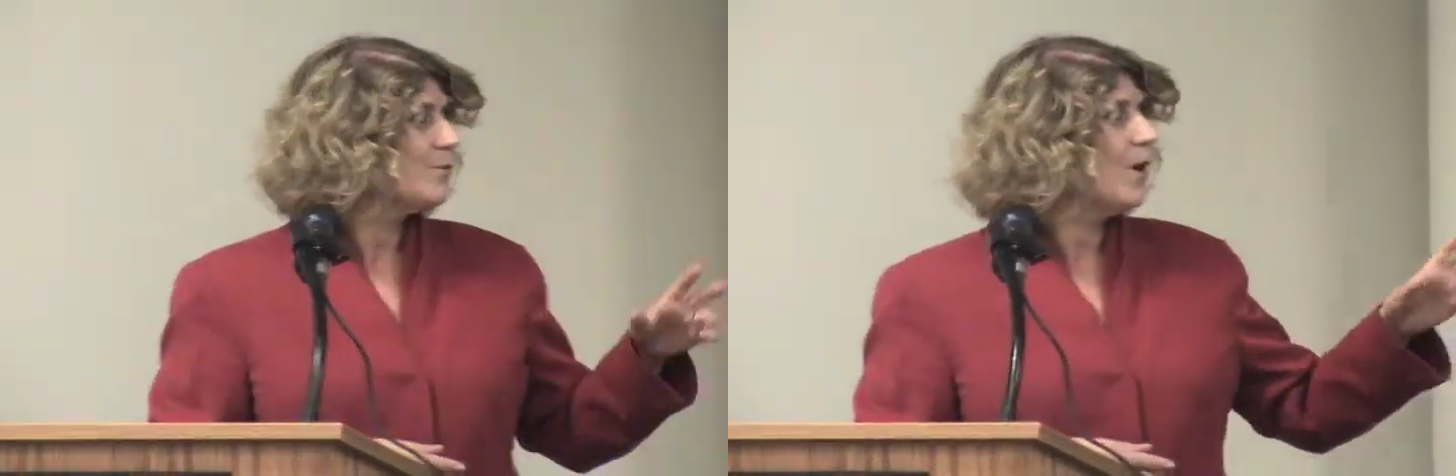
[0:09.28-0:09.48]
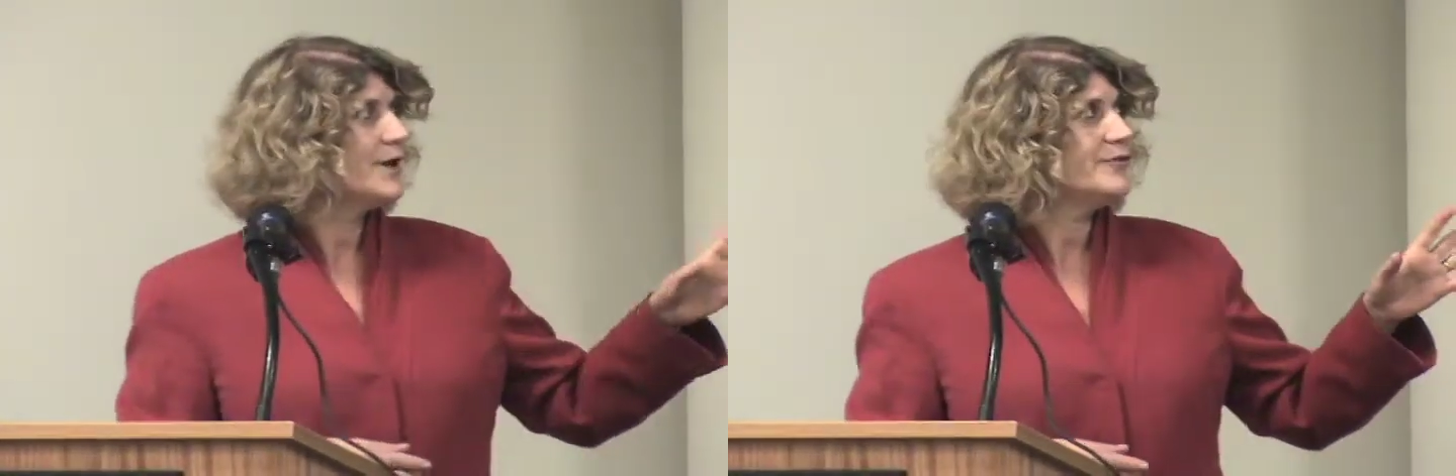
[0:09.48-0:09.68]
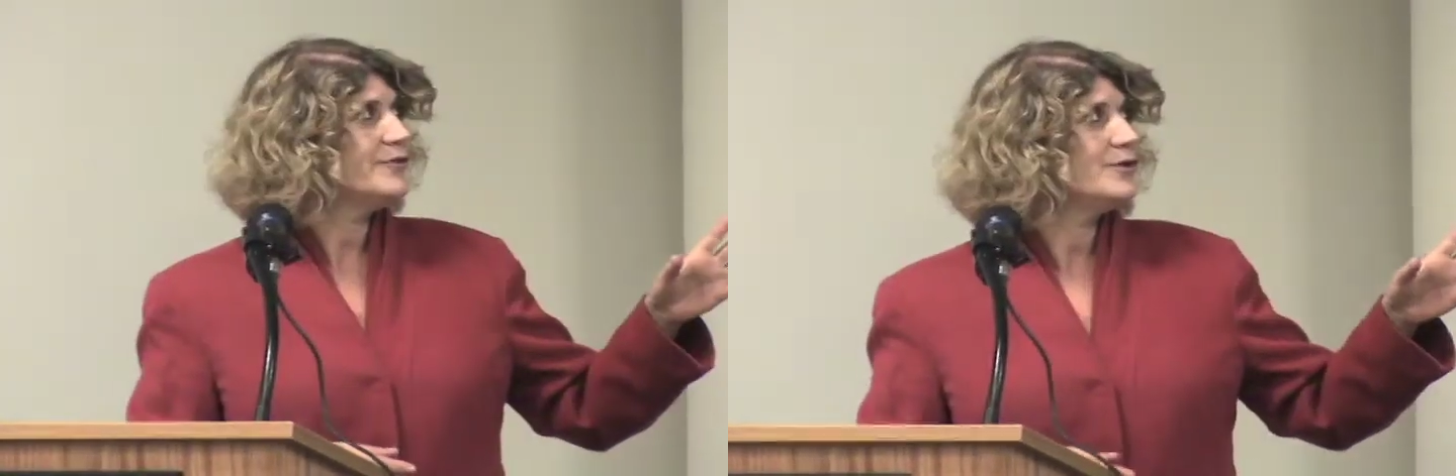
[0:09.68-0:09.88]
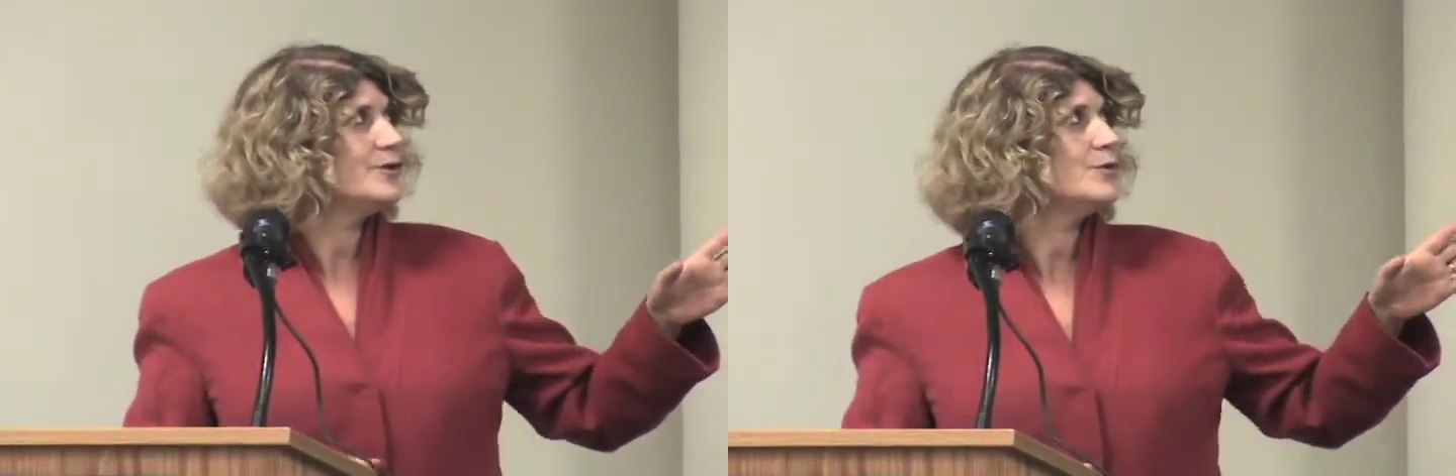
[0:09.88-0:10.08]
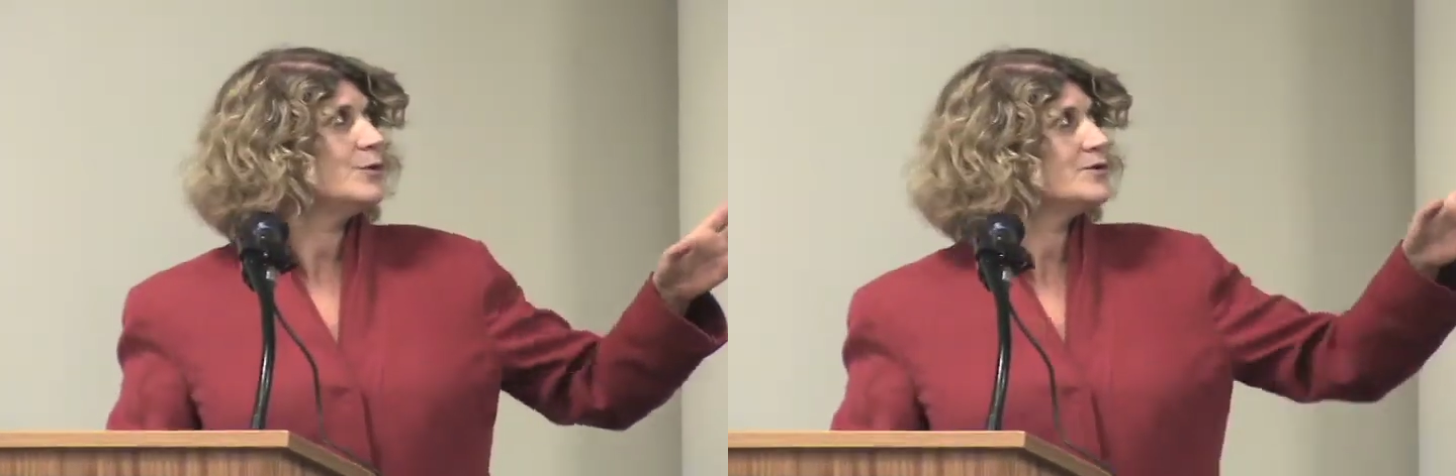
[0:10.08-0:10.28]
want
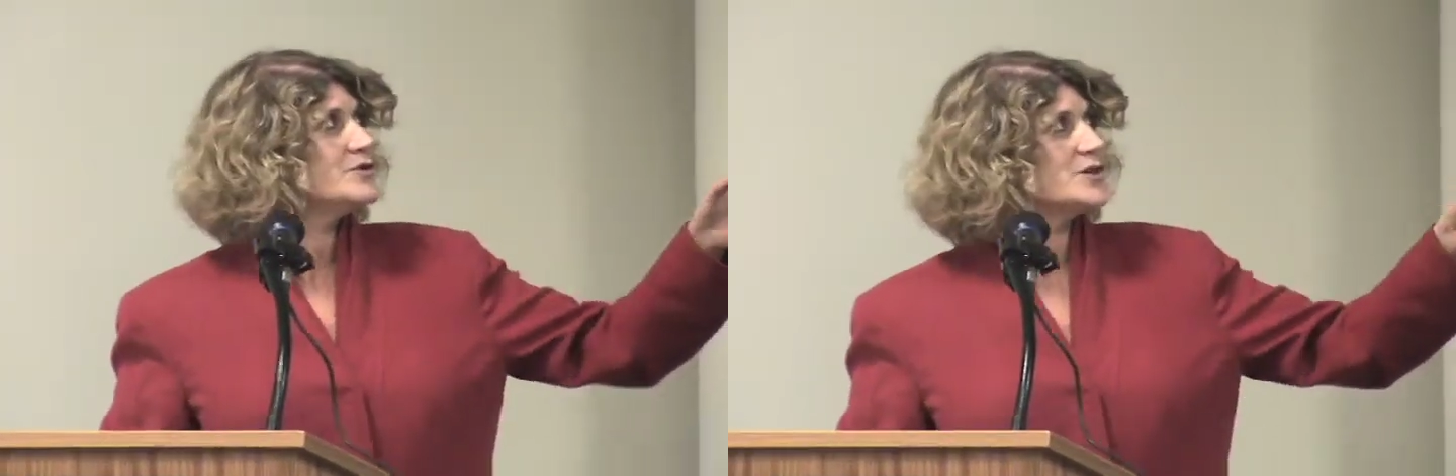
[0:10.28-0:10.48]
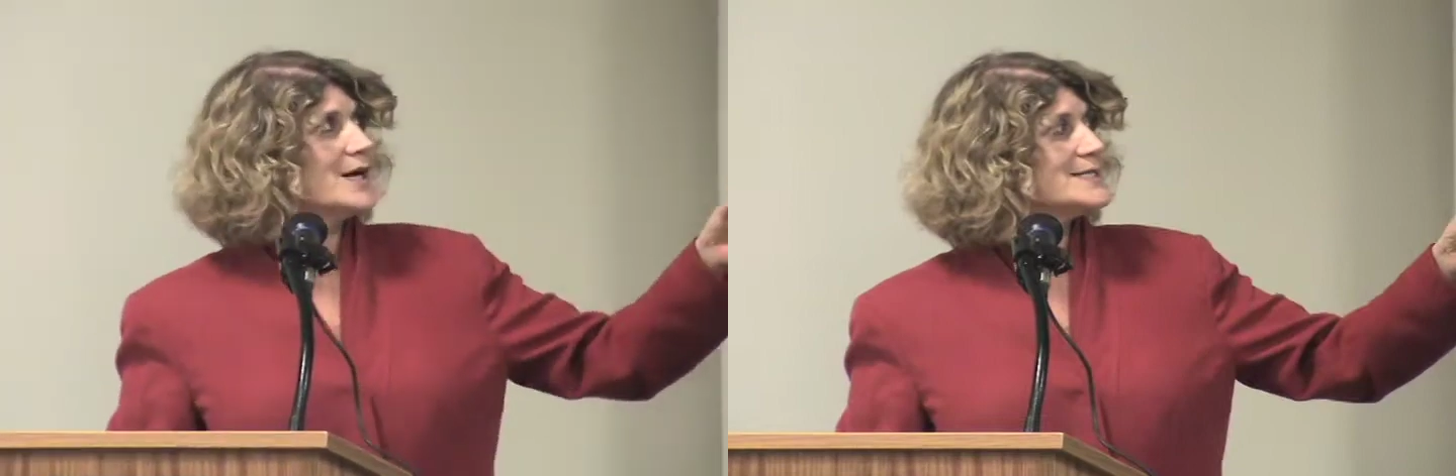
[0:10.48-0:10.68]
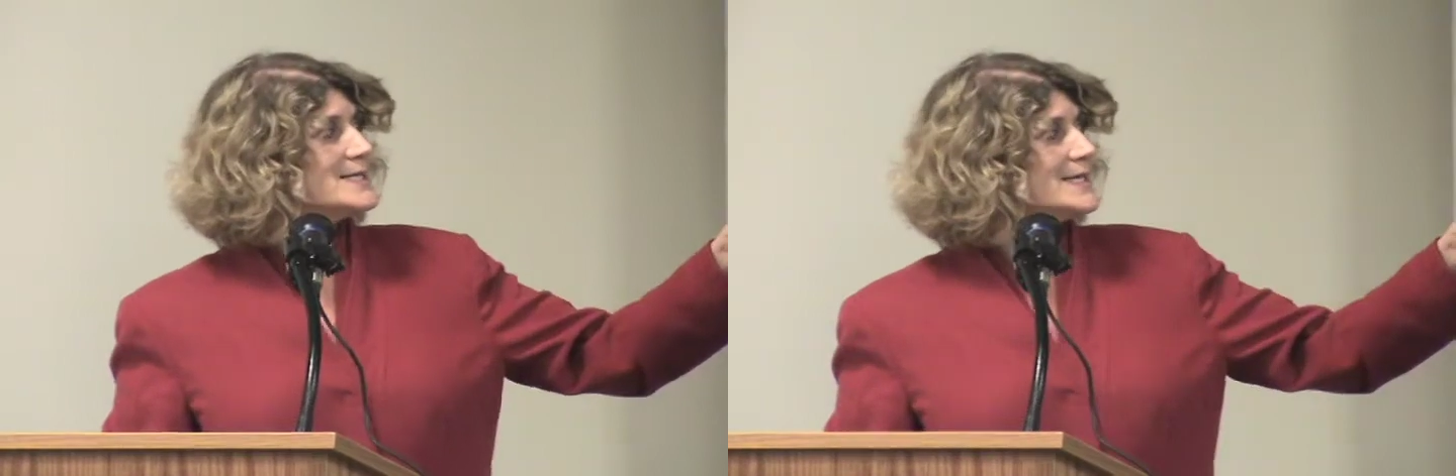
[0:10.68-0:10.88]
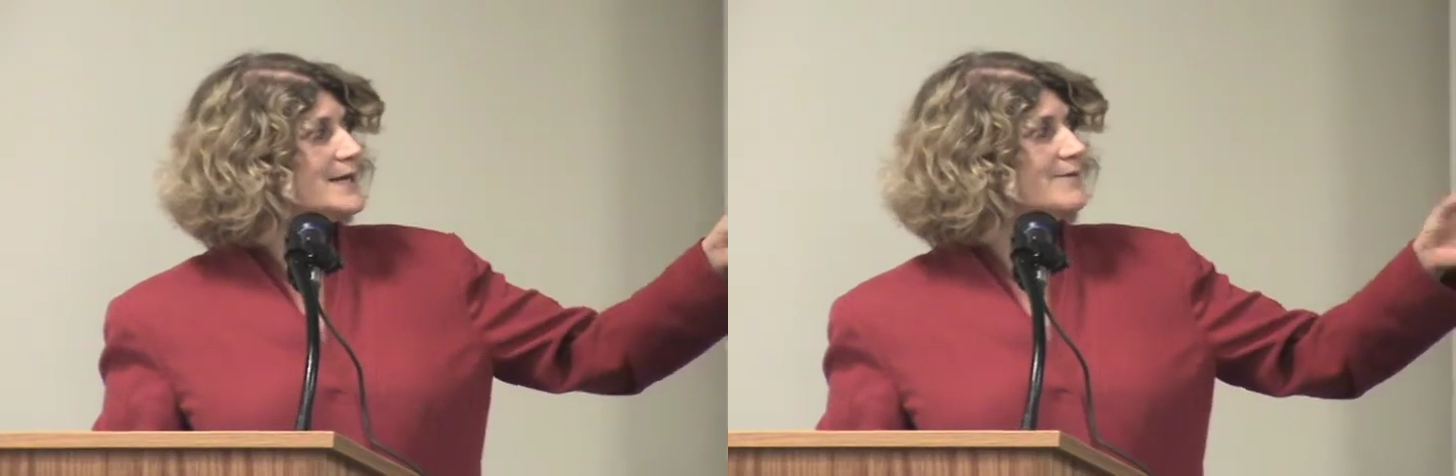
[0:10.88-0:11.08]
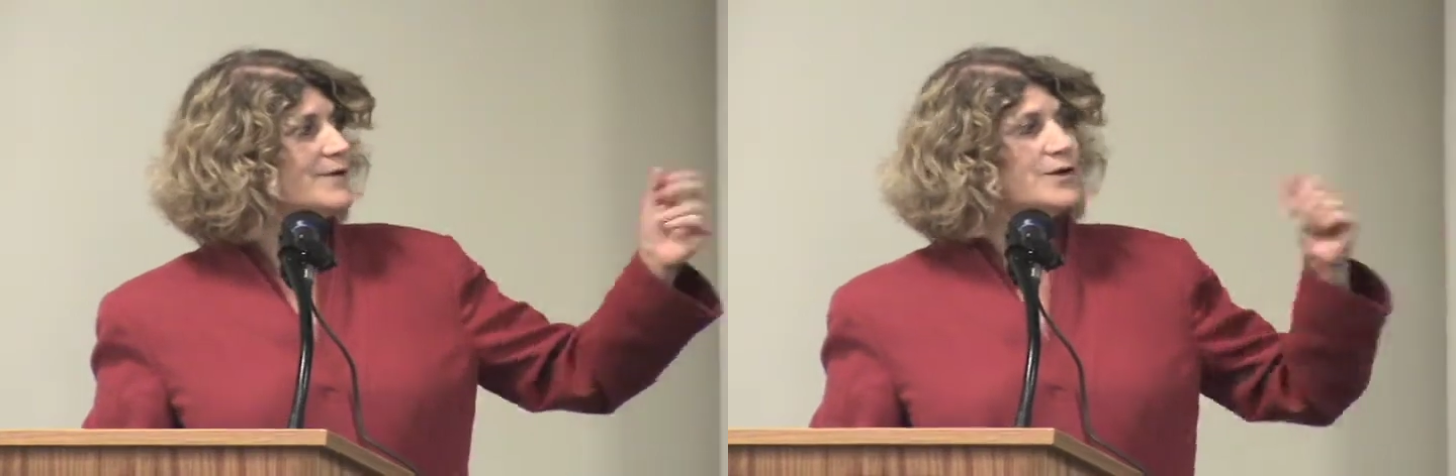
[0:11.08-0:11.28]
to just
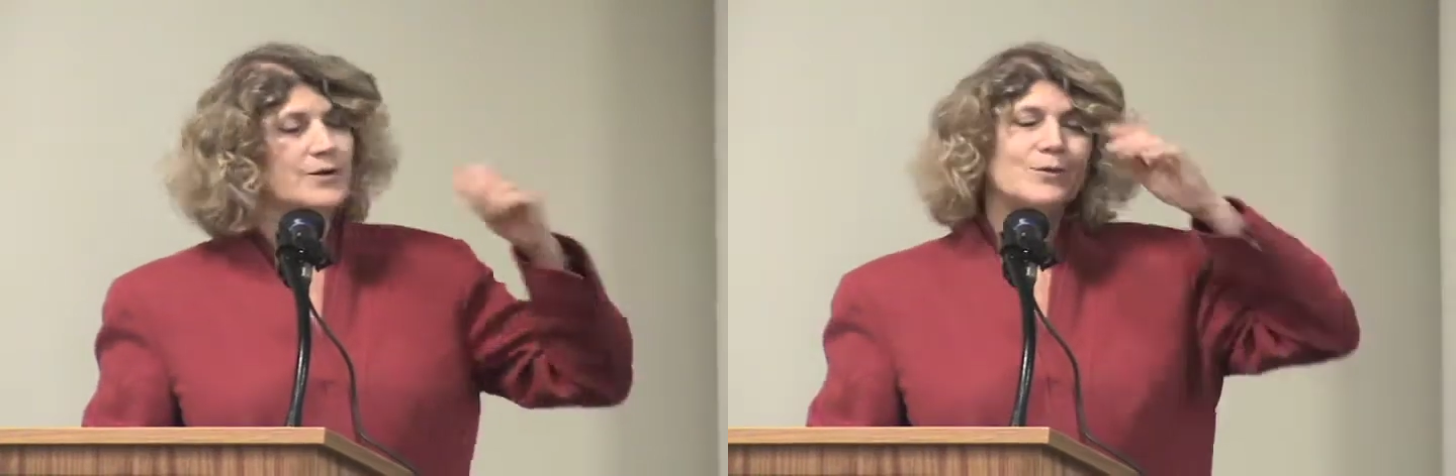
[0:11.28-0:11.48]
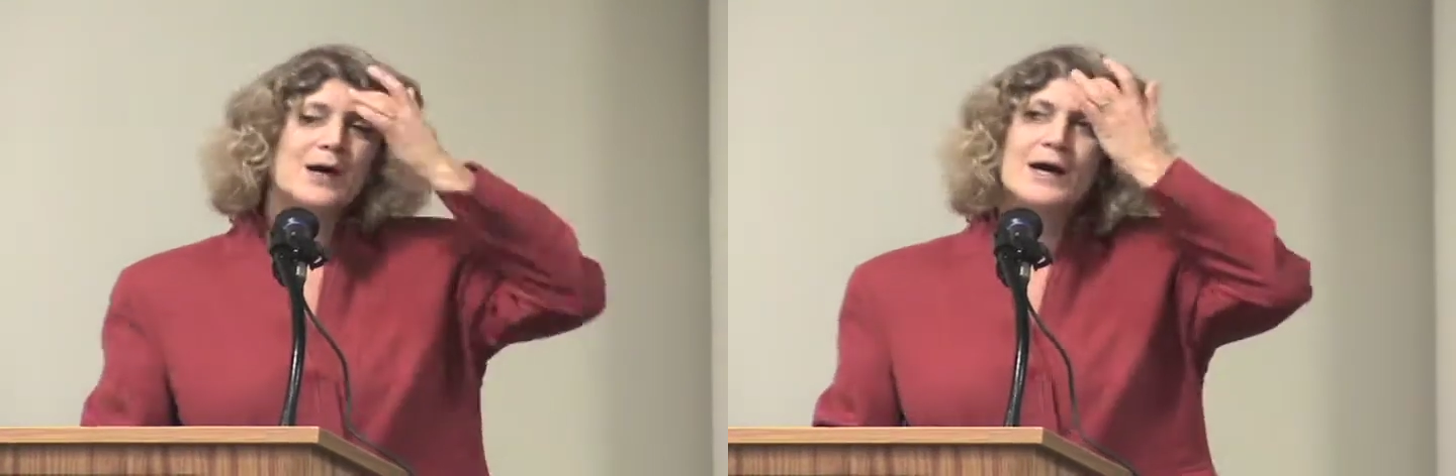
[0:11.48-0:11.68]
give you